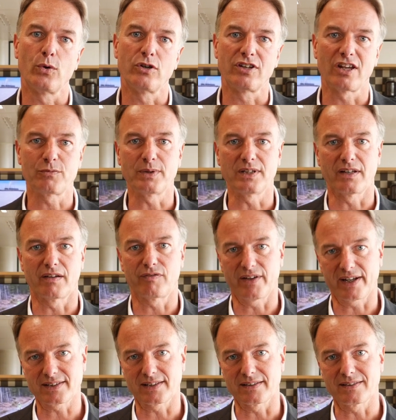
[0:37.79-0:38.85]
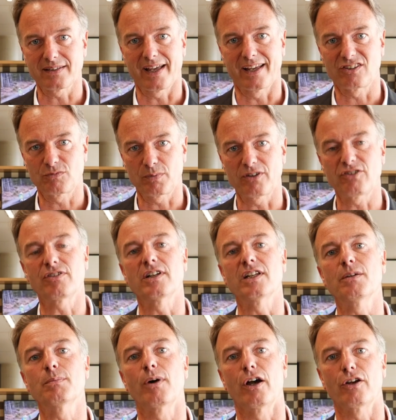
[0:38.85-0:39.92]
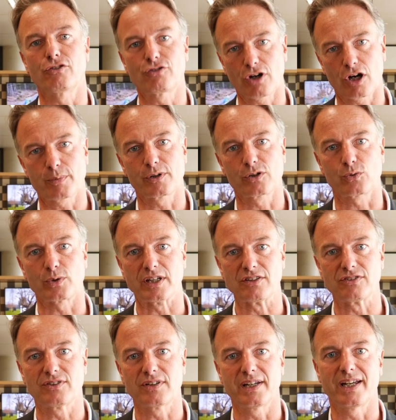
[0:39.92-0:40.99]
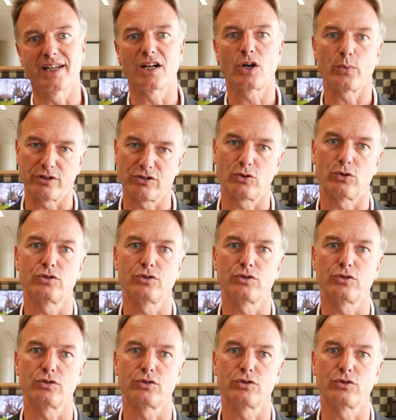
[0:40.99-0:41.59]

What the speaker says: which have been affected especially by a sharp increase in our risk